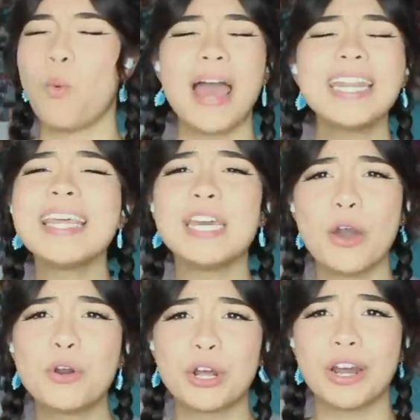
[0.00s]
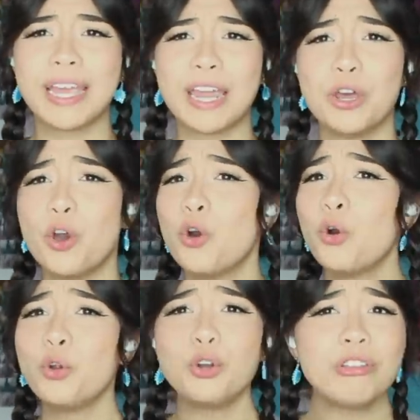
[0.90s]
Why did they go to her again?
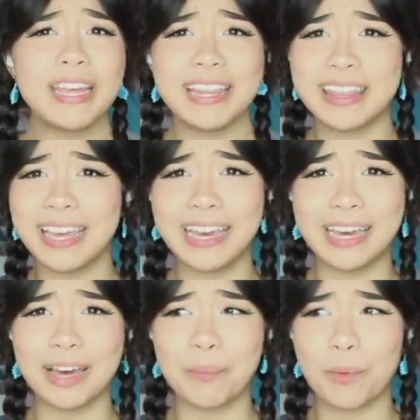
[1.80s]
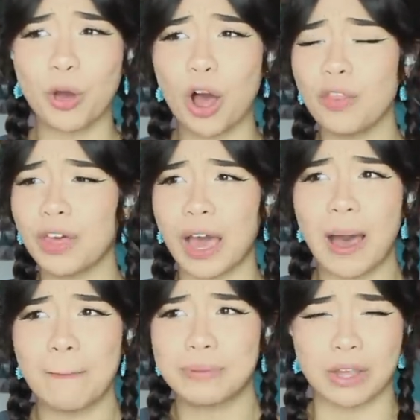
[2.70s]
Who do they think called the
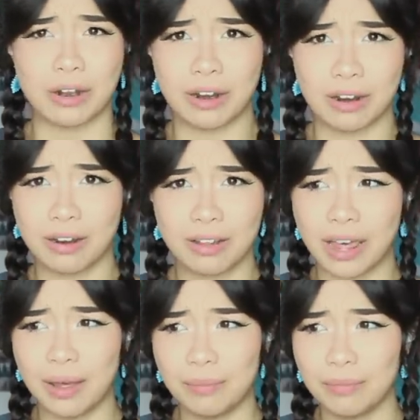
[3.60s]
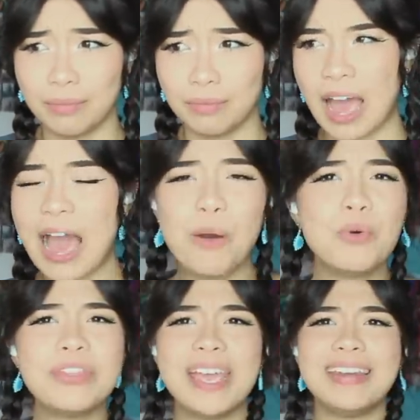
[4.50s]
cops on them? How
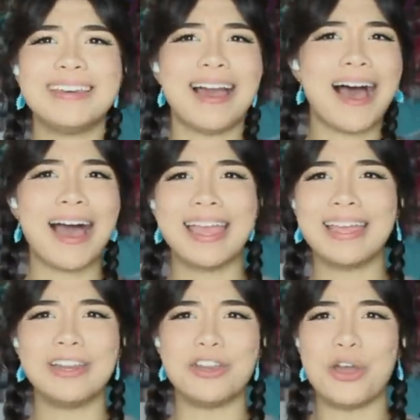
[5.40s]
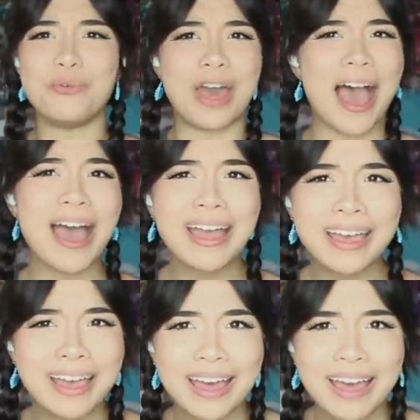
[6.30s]
would they not know
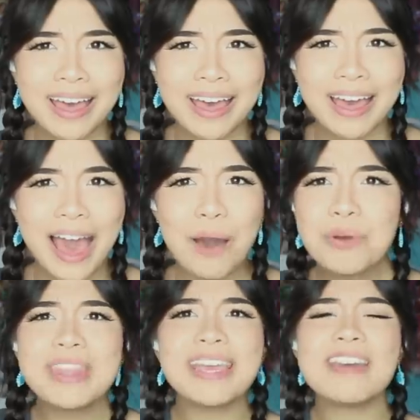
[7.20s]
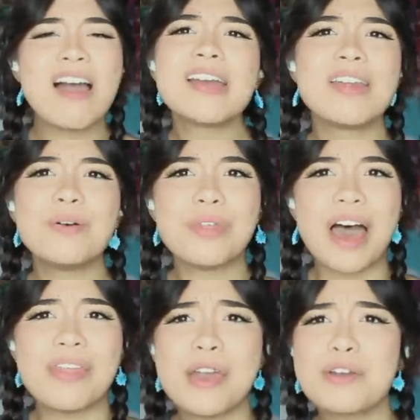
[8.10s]
that? How would they not know
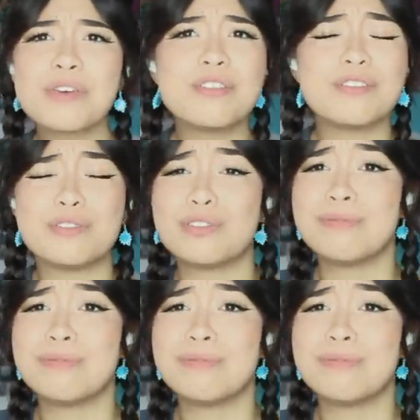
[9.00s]
that? They are the...